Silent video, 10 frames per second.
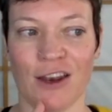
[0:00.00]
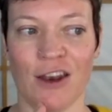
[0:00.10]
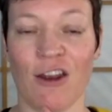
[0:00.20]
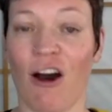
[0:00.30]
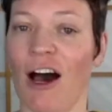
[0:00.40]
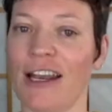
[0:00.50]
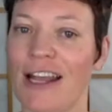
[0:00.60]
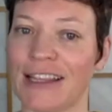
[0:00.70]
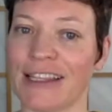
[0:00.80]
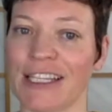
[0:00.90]
not
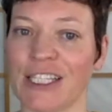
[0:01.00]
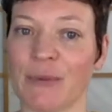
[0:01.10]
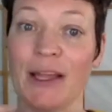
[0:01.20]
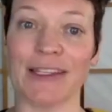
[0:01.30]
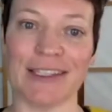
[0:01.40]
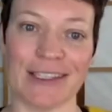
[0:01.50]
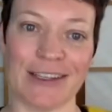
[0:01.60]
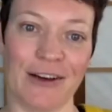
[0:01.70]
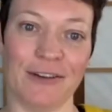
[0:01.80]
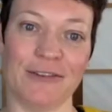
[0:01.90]
at the expense
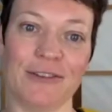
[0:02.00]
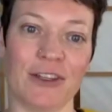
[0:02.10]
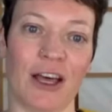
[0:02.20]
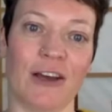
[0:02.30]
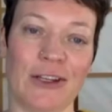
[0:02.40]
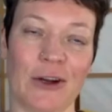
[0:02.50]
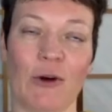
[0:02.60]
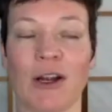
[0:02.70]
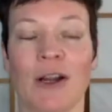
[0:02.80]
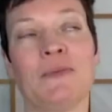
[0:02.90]
of, you know,
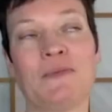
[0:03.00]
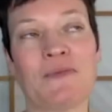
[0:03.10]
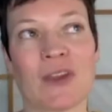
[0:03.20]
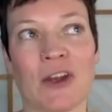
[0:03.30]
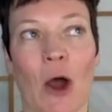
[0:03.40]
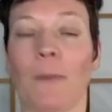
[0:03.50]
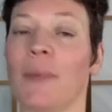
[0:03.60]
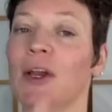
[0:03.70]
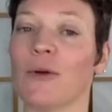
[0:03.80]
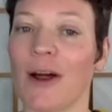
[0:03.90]
or not
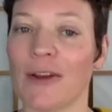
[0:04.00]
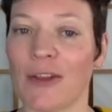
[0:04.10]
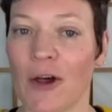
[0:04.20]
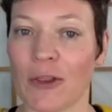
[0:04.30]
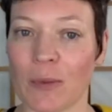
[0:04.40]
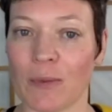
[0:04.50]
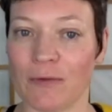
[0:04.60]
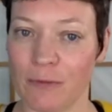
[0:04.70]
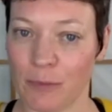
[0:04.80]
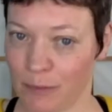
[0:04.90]
being around the other
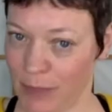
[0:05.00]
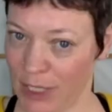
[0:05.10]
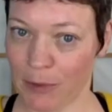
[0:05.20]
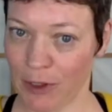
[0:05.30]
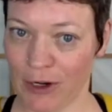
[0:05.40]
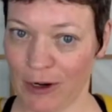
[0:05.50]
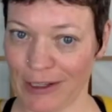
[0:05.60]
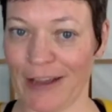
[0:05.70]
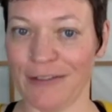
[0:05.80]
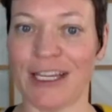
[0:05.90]
people in our
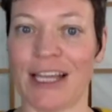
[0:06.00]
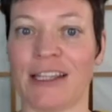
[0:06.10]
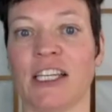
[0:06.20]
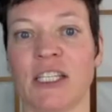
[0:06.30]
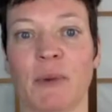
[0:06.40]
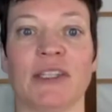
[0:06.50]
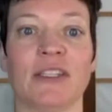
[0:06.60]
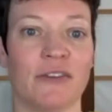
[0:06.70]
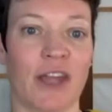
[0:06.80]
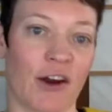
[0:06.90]
lives at the expense
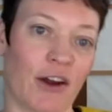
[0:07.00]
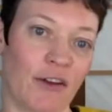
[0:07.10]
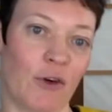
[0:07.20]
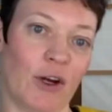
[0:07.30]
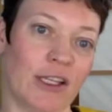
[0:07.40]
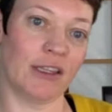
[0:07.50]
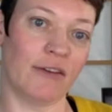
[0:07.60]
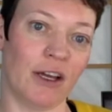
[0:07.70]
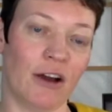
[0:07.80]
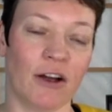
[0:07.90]
of caring for
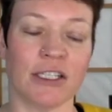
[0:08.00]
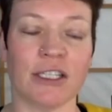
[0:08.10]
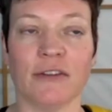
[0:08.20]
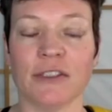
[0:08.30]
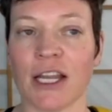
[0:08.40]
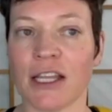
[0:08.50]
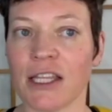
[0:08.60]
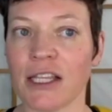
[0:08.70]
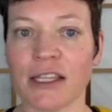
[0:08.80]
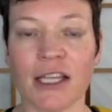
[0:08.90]
loving ourselves. And I
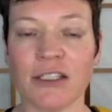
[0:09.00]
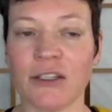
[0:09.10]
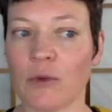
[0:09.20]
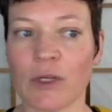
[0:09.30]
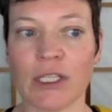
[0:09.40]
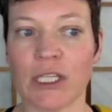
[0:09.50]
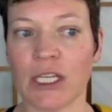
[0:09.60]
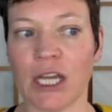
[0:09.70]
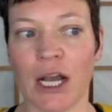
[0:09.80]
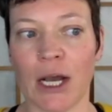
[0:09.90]
think that that's a
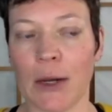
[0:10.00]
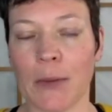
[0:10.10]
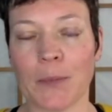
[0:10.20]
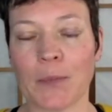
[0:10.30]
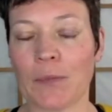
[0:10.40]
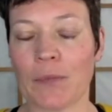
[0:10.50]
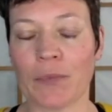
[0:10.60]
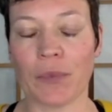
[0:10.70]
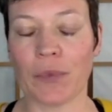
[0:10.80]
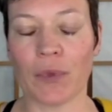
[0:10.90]
really um,
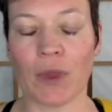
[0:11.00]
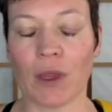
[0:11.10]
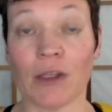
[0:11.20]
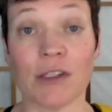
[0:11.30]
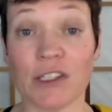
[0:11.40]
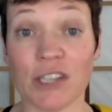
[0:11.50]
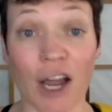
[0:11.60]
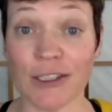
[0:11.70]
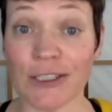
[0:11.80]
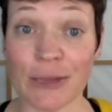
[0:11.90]
it's a
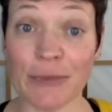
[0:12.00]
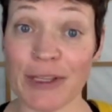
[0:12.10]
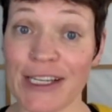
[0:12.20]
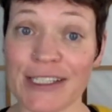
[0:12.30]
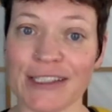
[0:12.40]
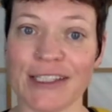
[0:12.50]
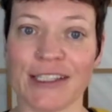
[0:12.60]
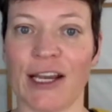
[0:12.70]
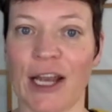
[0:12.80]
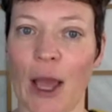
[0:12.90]
challenging place it's a
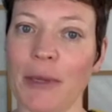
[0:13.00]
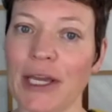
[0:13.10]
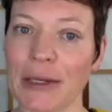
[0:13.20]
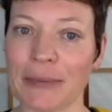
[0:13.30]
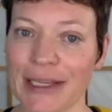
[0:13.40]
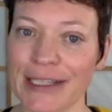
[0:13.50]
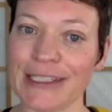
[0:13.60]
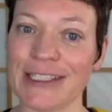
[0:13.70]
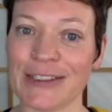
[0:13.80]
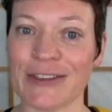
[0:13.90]
dynamic
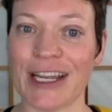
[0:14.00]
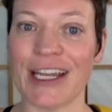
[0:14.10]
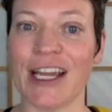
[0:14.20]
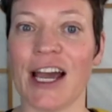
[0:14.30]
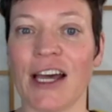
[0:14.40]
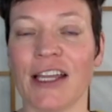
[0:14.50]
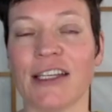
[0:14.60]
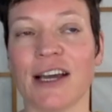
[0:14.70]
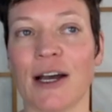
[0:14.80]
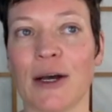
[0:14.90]
place right
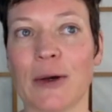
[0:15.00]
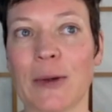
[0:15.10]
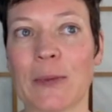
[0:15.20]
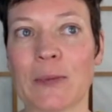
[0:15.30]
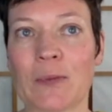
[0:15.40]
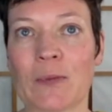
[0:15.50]
and um